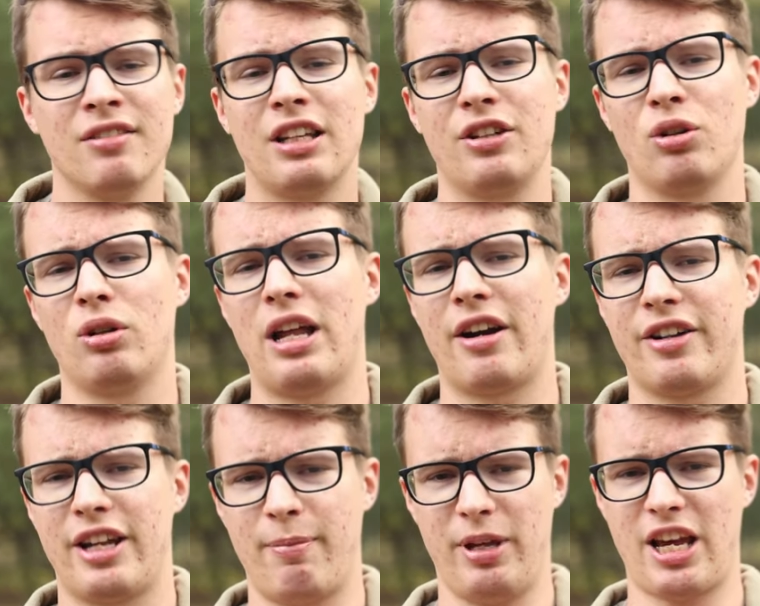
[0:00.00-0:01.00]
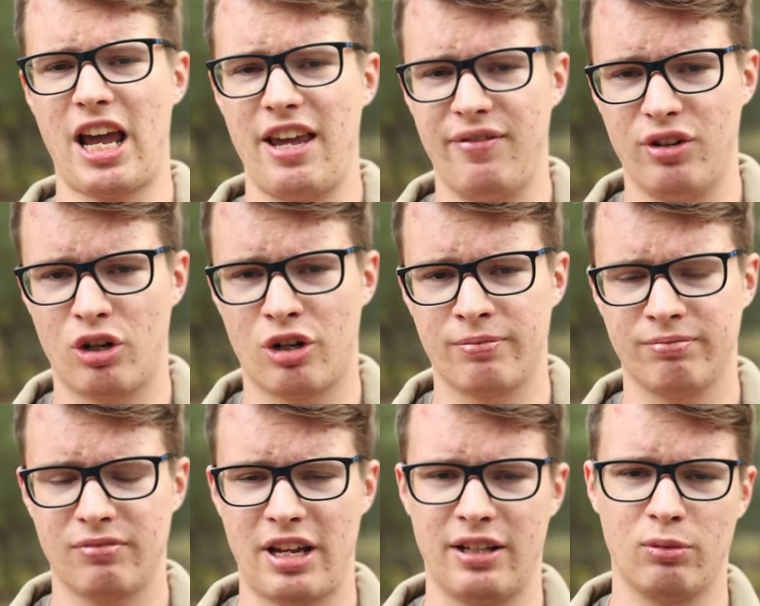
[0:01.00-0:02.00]
then you learn the behavior
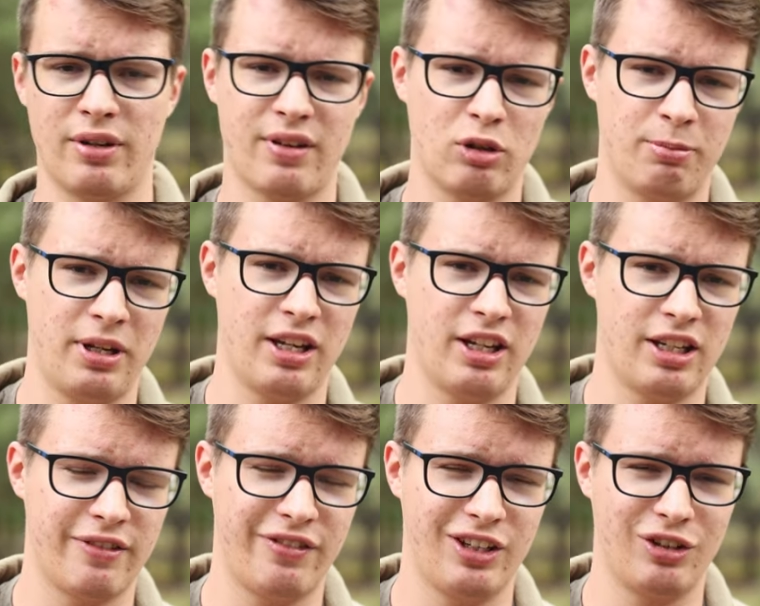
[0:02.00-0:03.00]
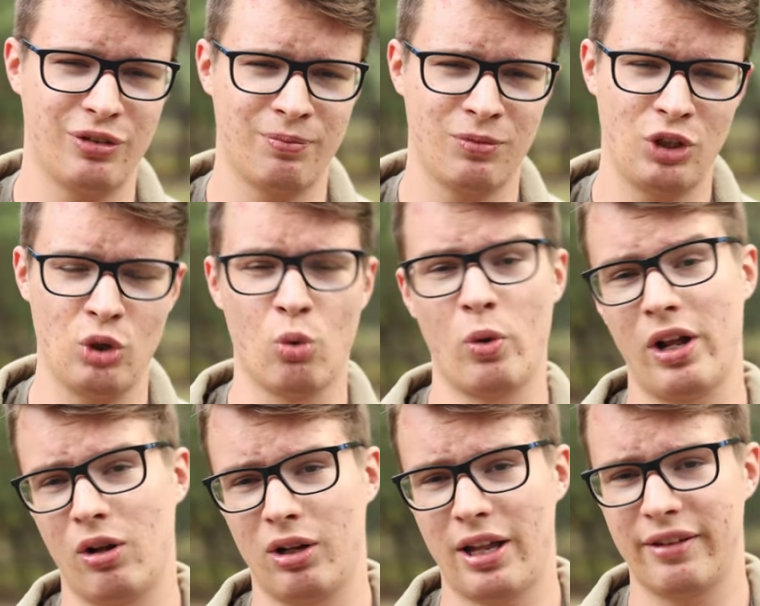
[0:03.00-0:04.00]
and without being in the field you
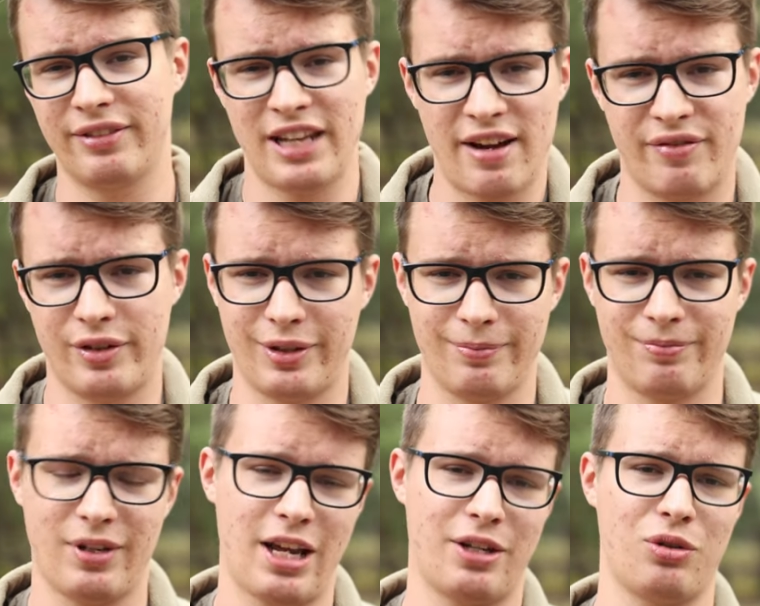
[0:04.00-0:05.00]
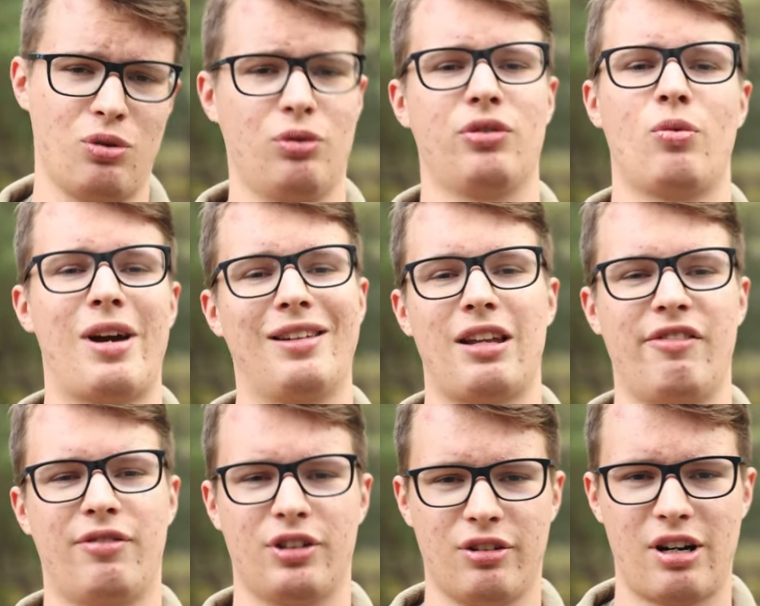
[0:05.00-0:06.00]
will never get good
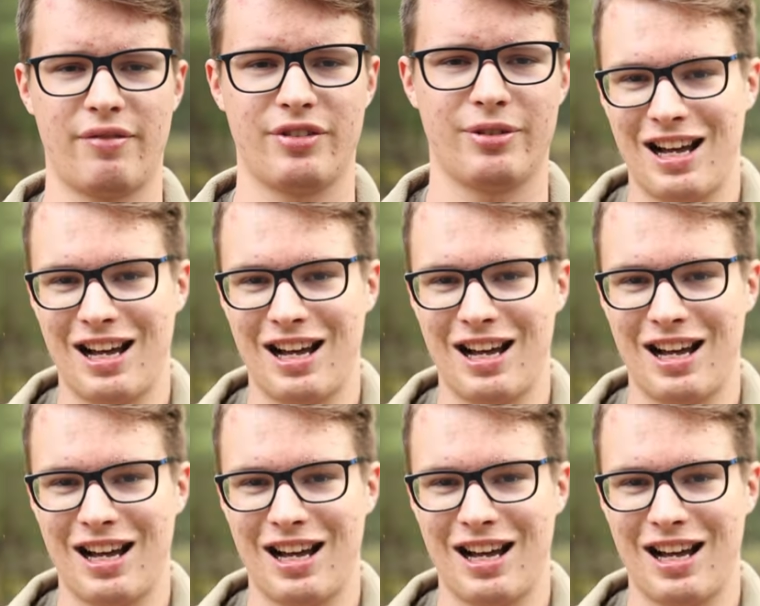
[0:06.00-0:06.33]
wildlife photographs.